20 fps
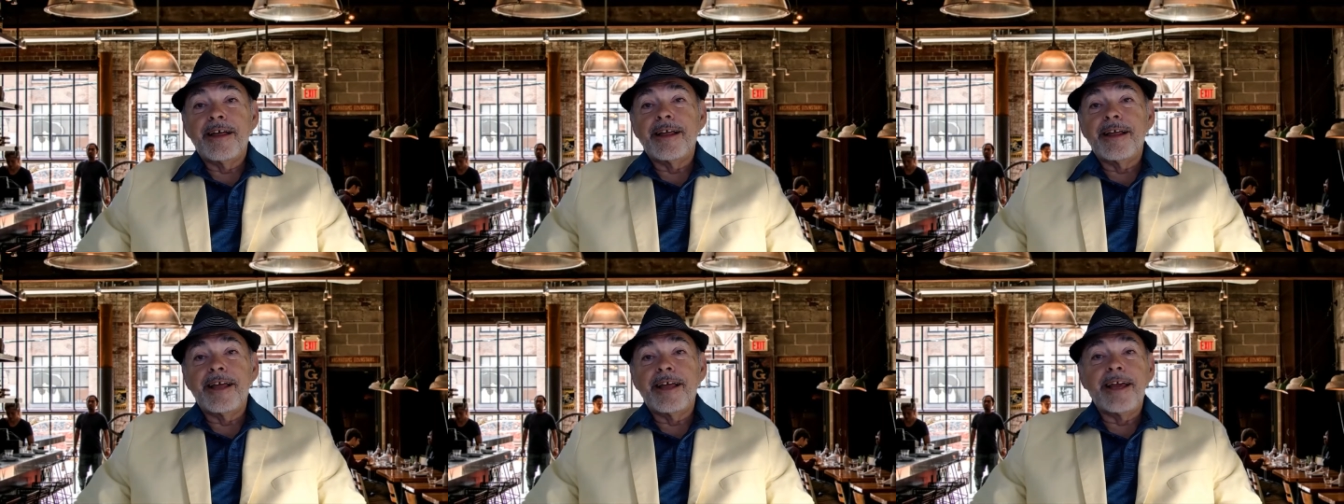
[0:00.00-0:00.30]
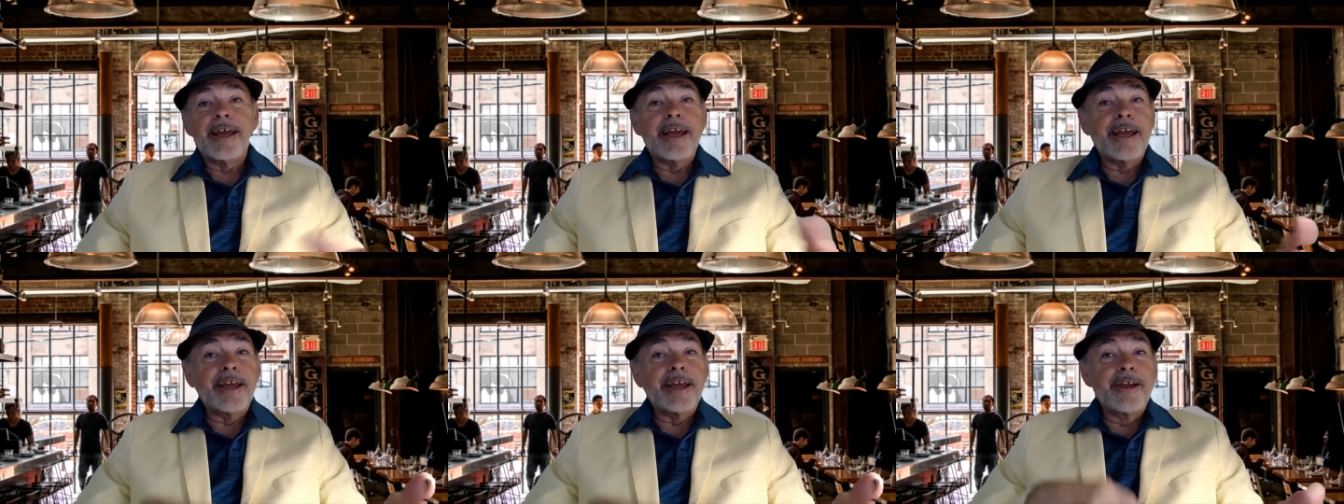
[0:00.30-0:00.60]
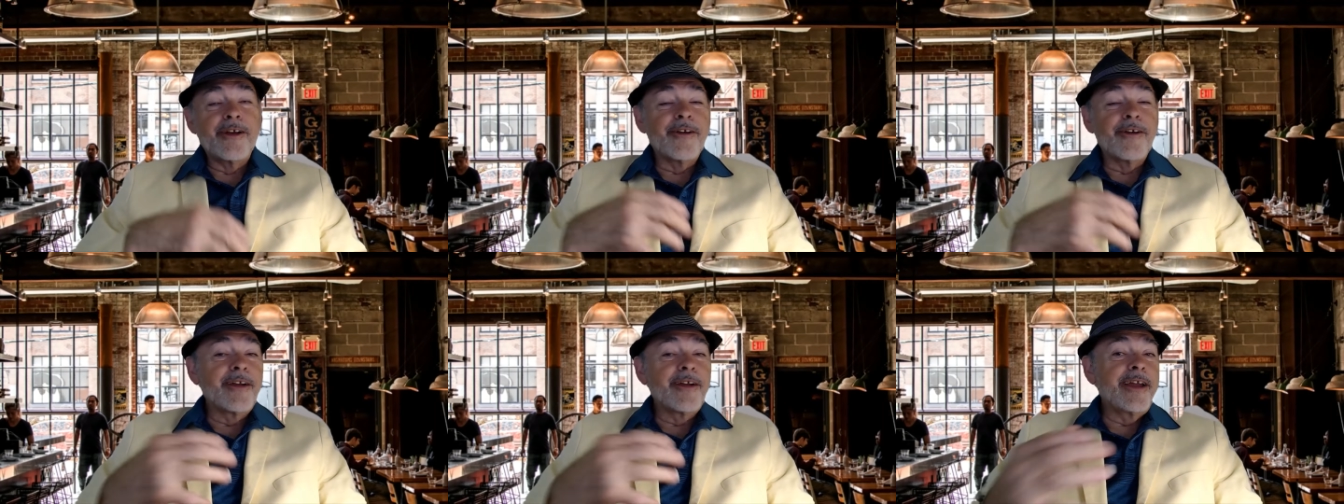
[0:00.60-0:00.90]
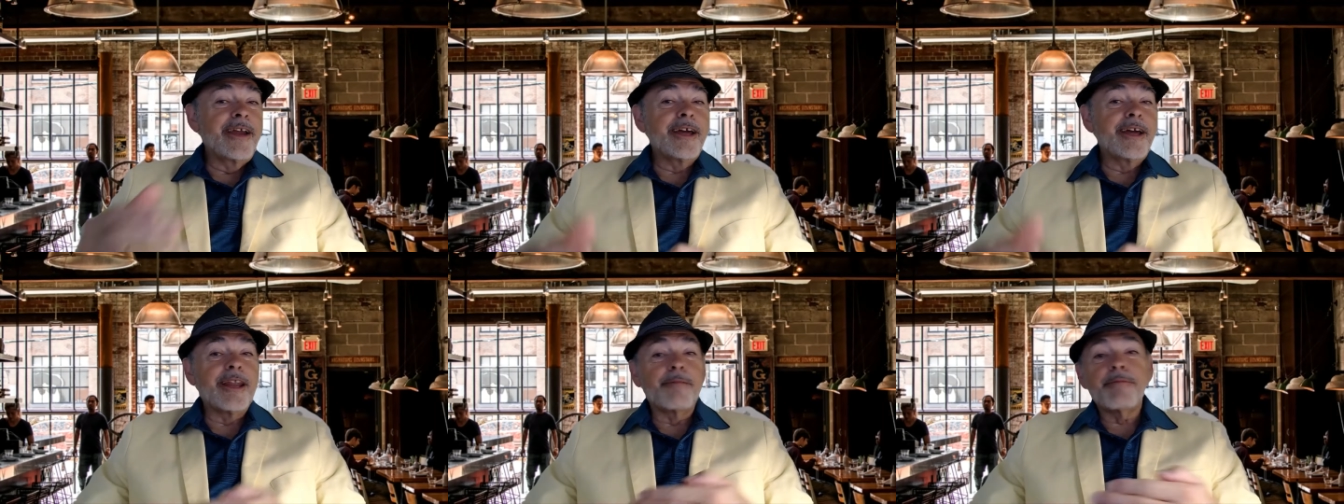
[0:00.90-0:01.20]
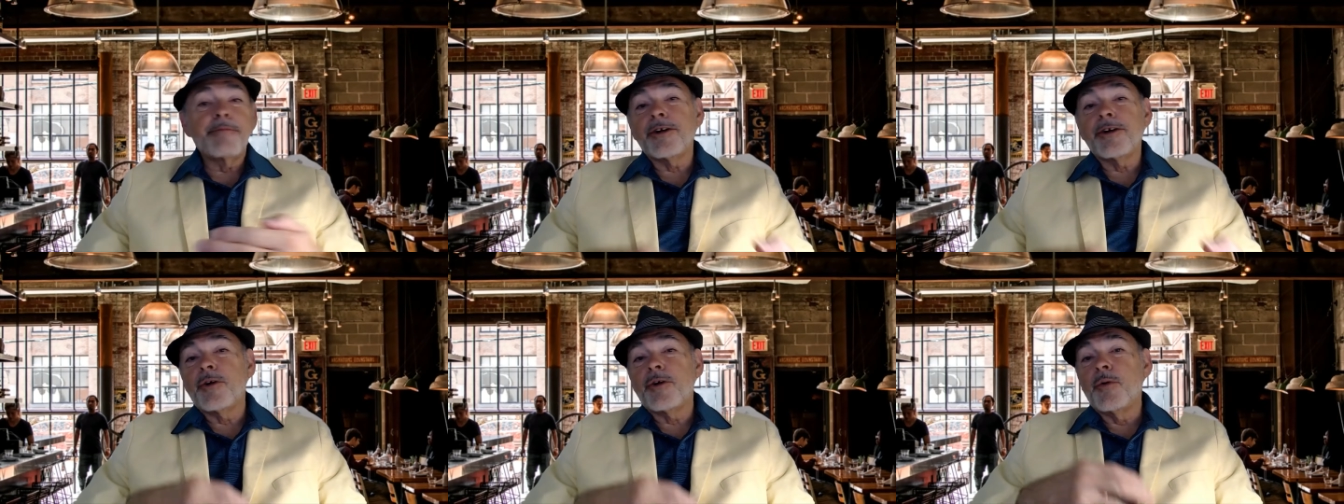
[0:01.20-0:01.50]
here again, I'm not
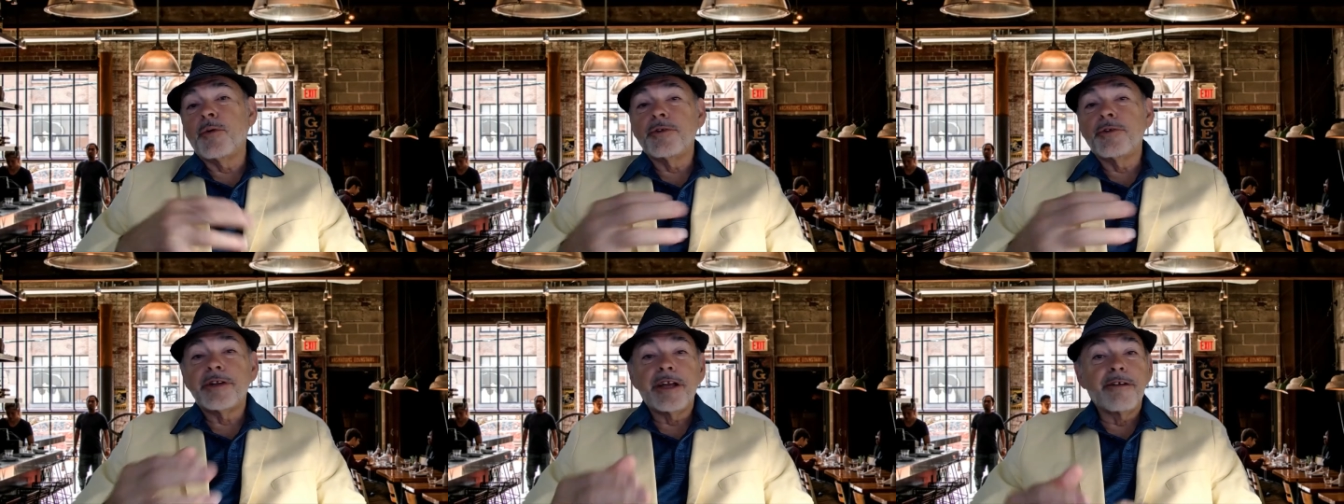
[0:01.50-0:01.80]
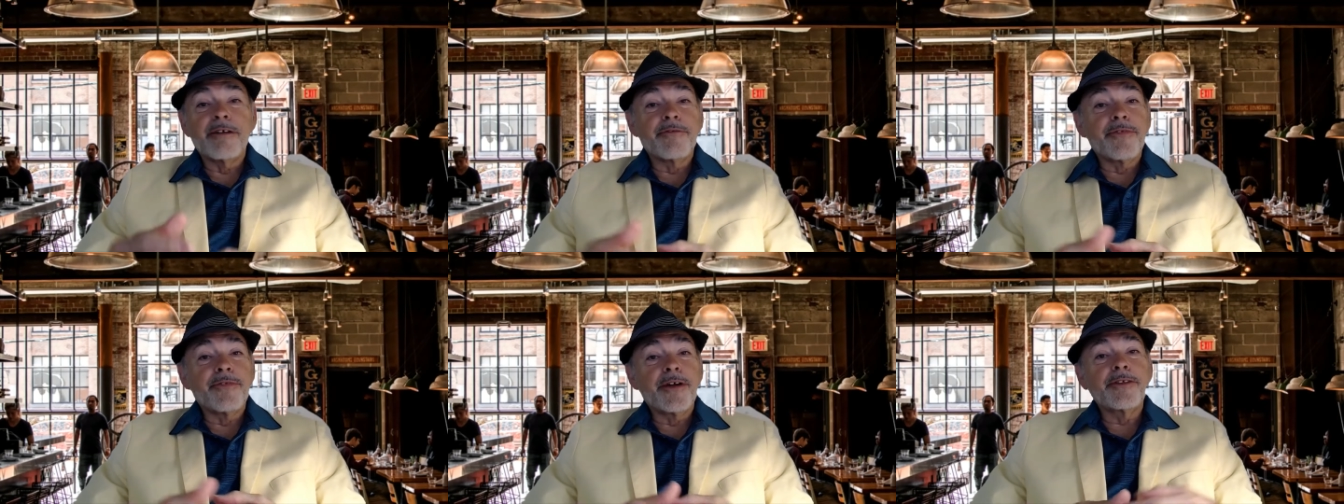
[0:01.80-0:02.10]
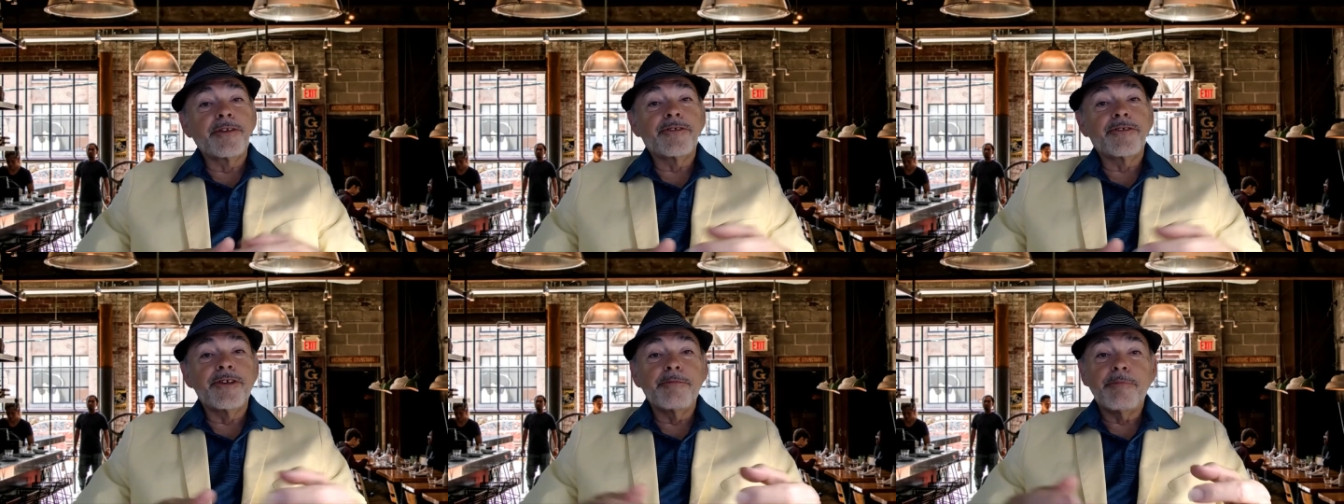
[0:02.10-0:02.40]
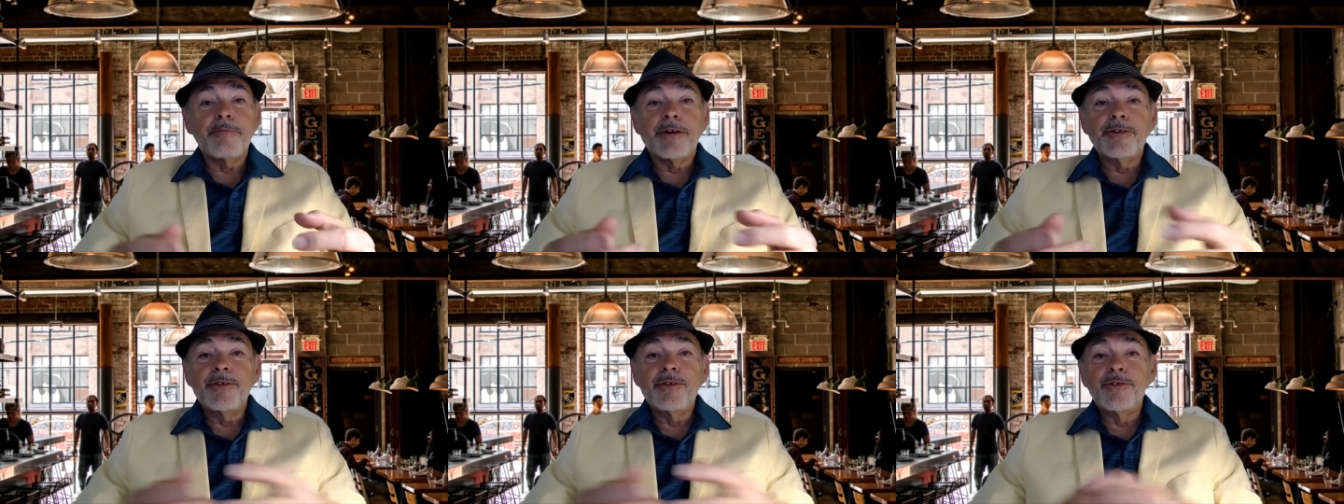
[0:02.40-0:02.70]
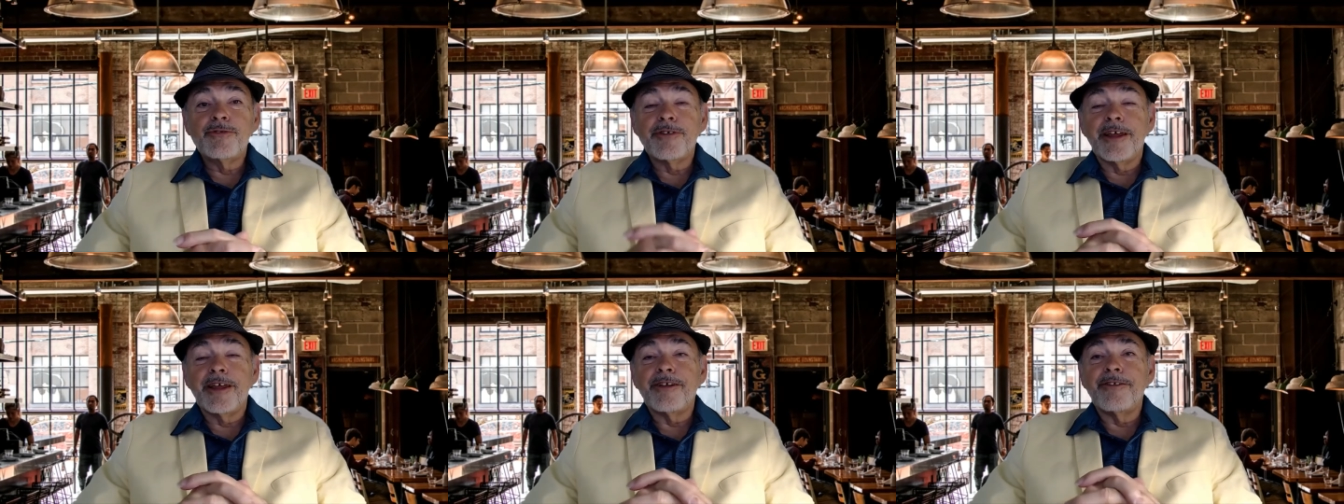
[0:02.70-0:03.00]
going to everything that's in my
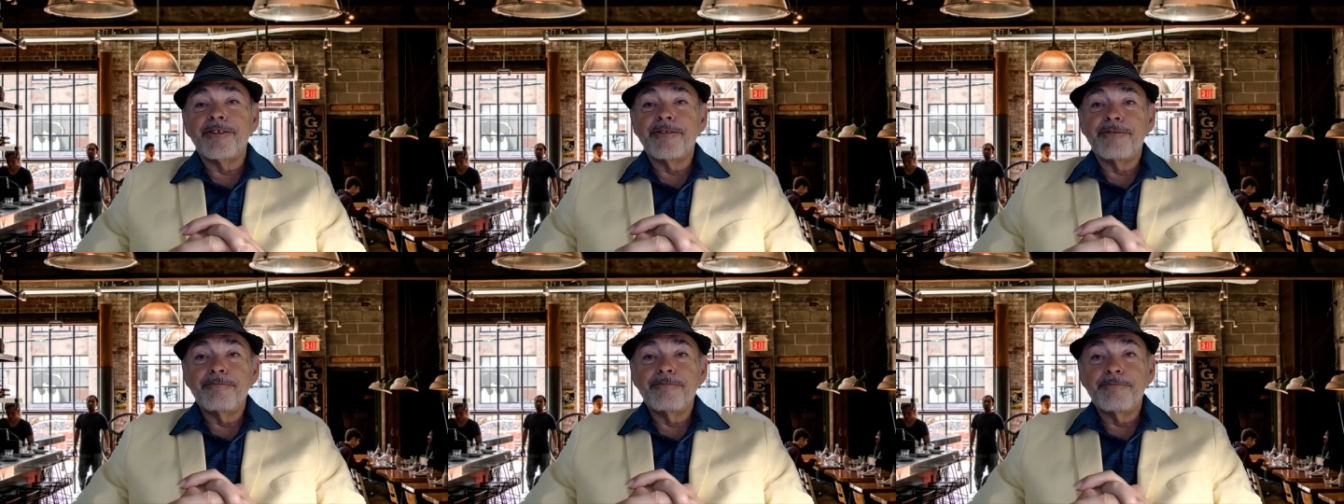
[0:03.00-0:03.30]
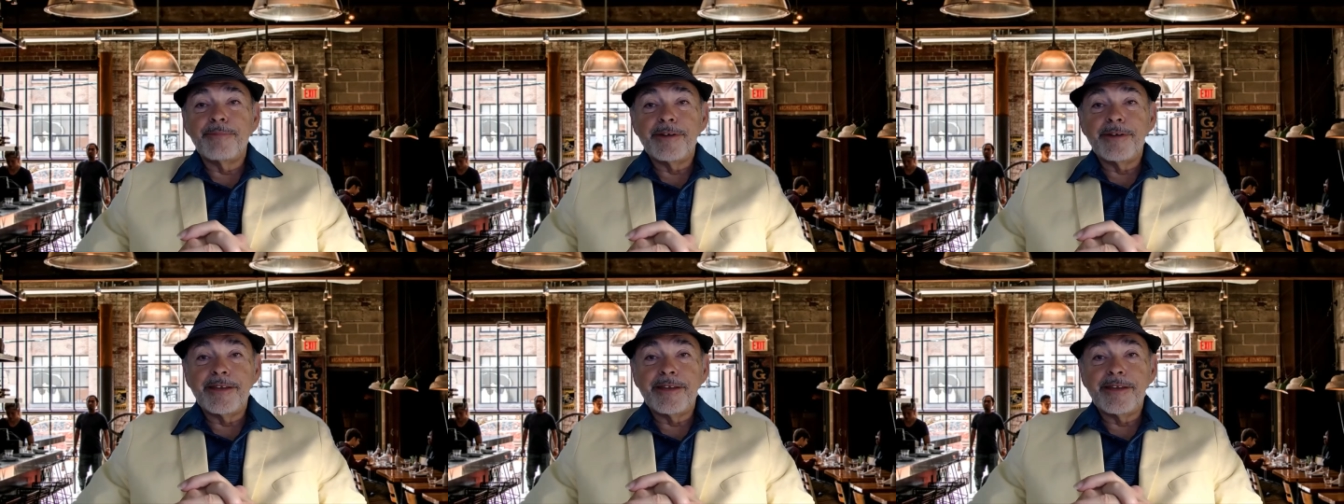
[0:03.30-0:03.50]
newsletter, but